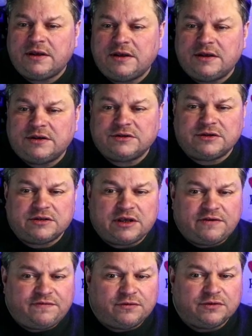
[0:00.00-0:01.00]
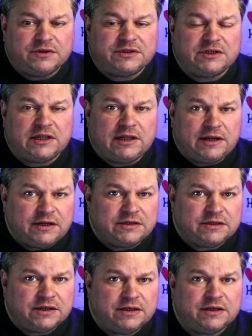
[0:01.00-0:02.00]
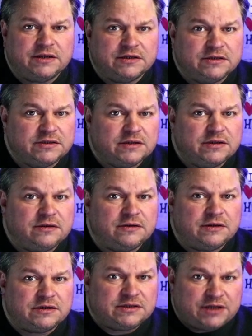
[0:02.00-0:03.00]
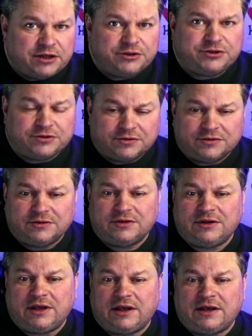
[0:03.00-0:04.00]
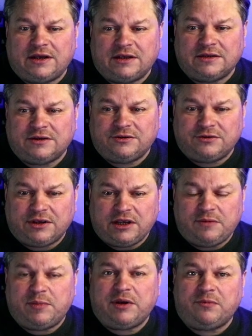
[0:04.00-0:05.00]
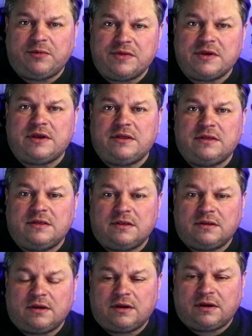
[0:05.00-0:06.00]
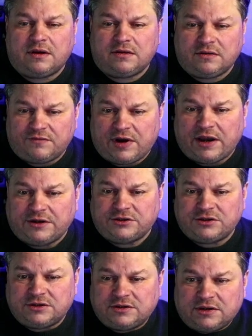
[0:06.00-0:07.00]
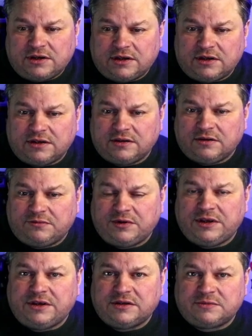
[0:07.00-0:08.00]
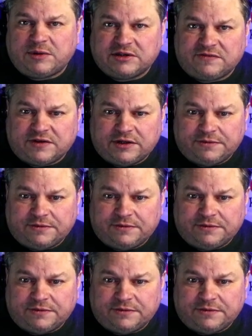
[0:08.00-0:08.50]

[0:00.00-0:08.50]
So therefore the salinity is essential, that you keep it within the range that we specify.